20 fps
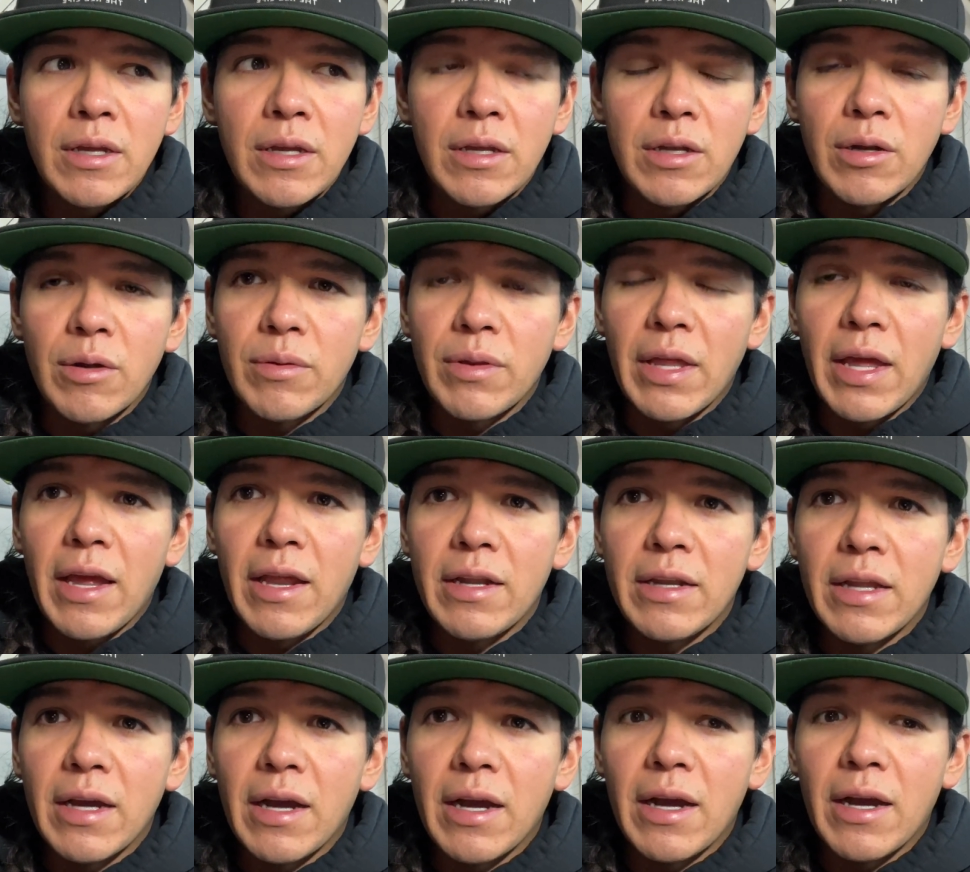
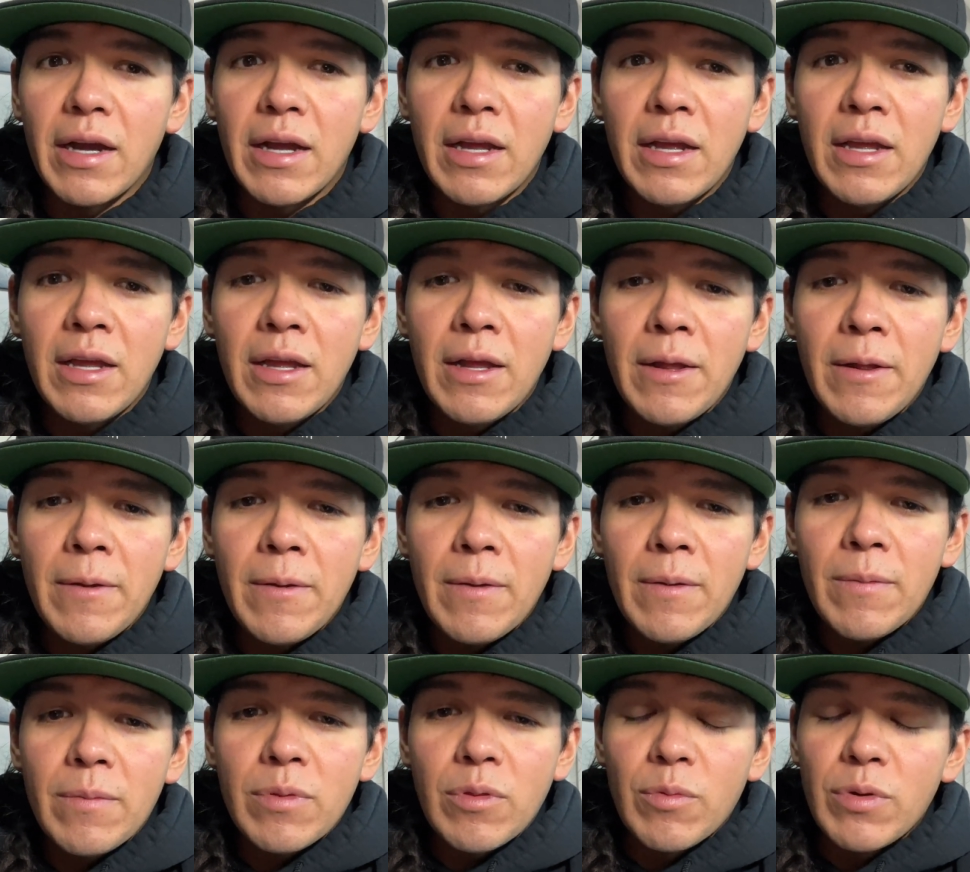and the
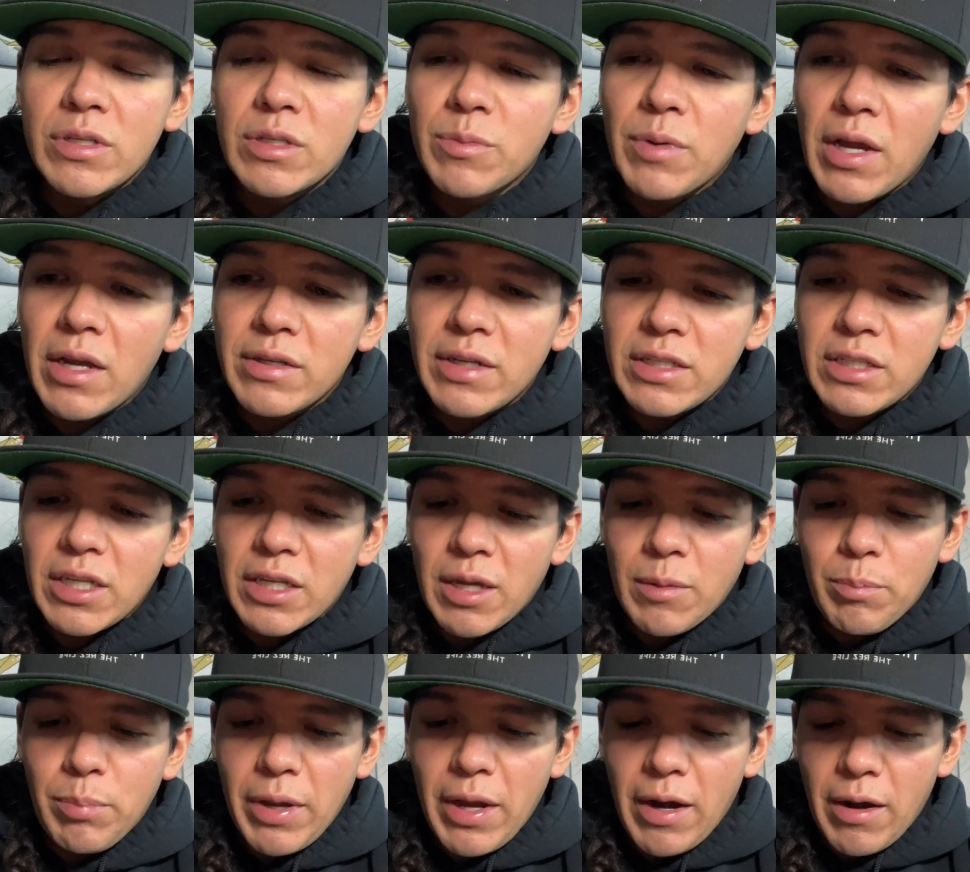reason why I like to
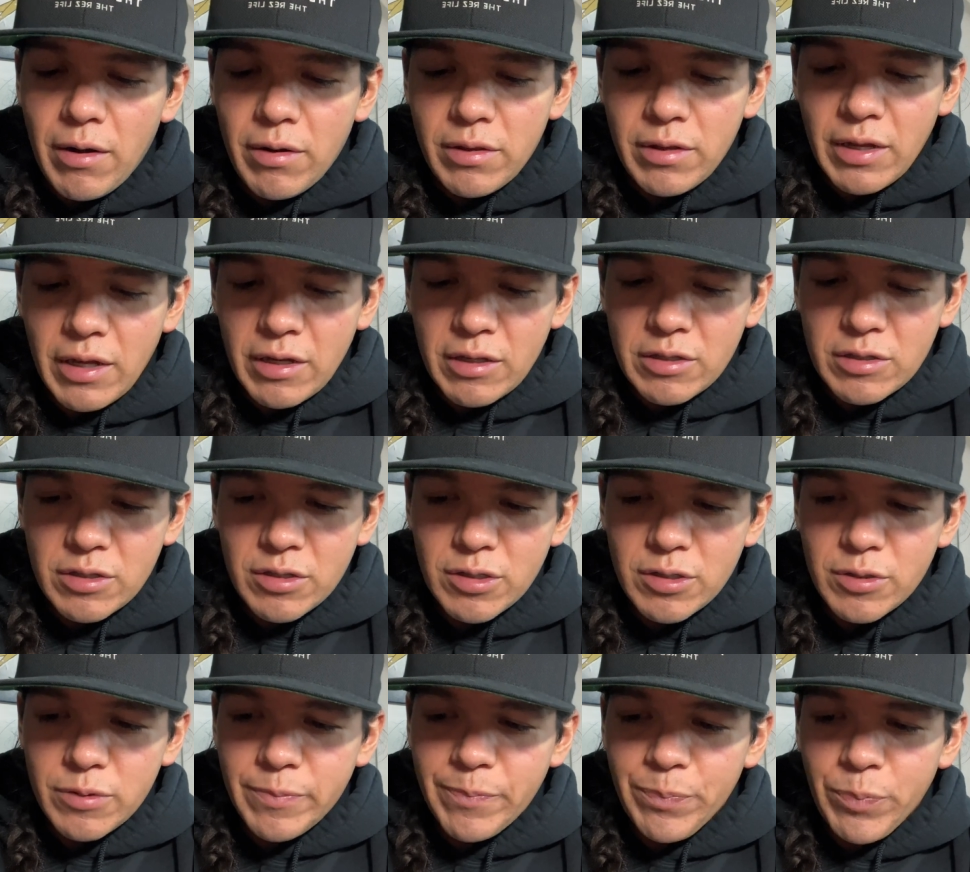compare
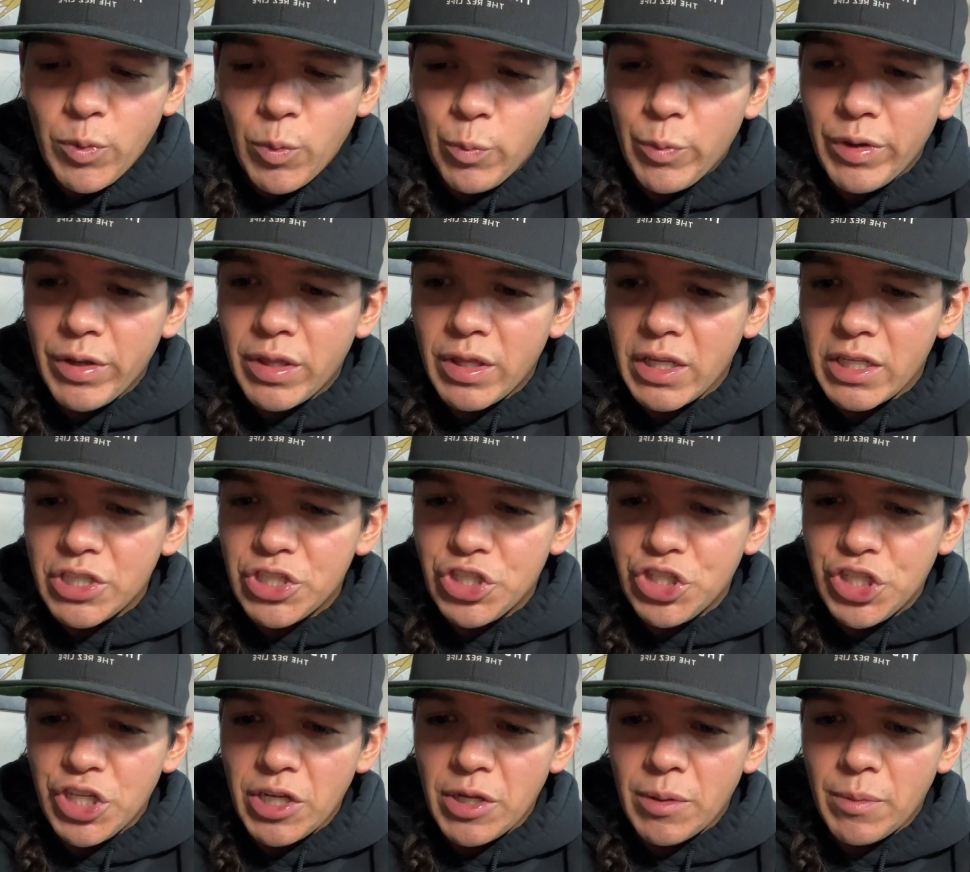things with the
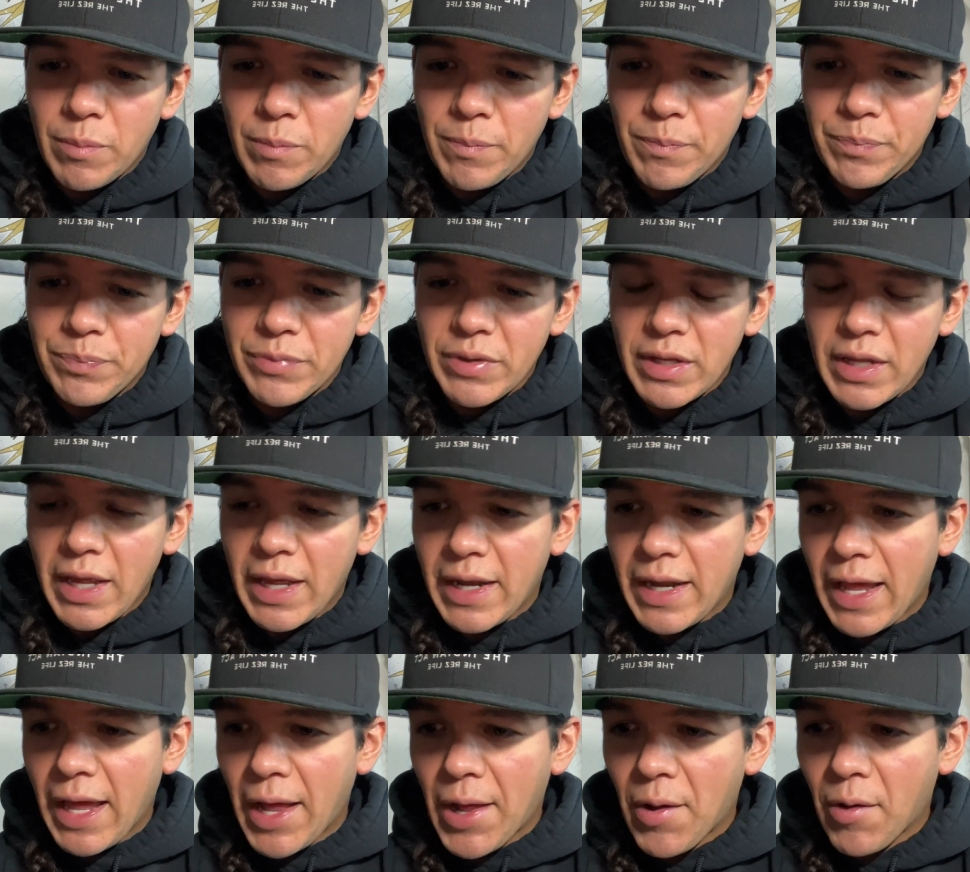gym
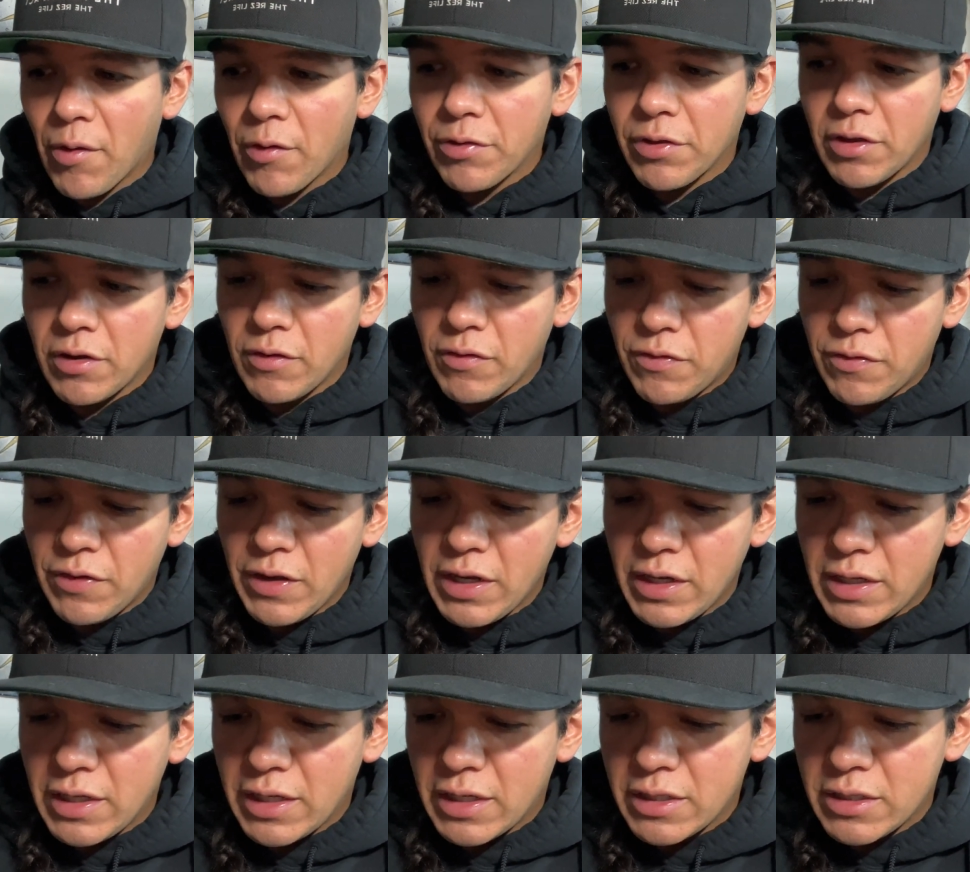and health and
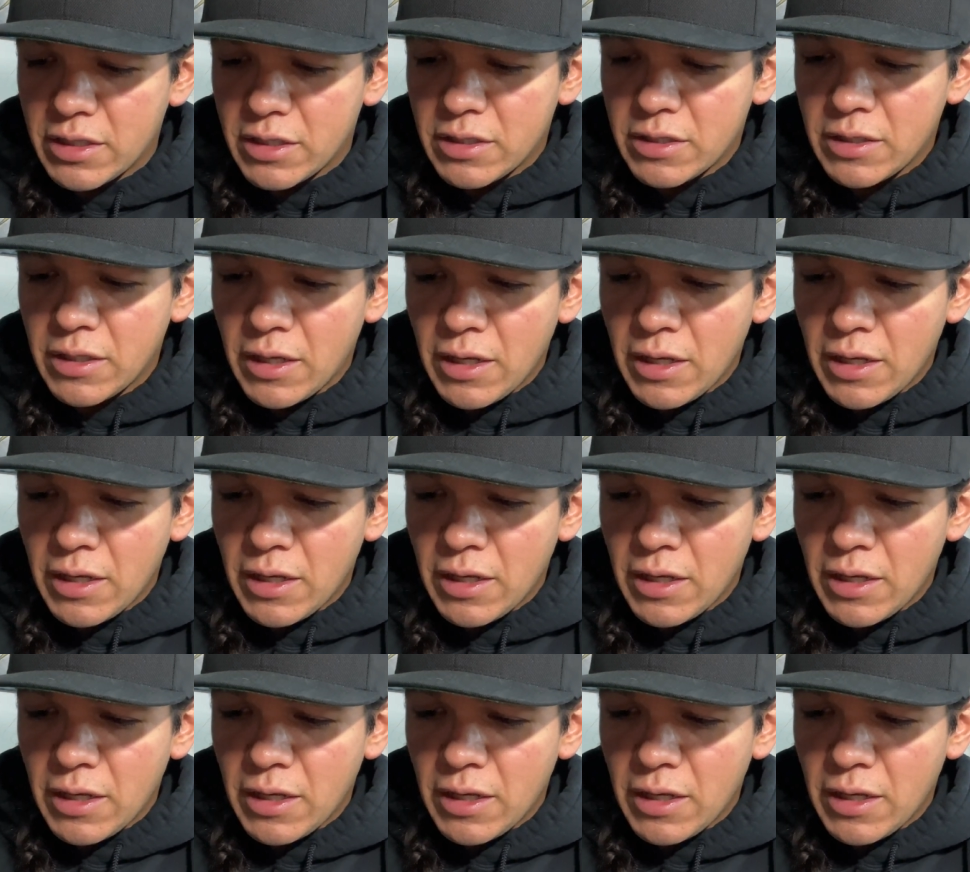fitness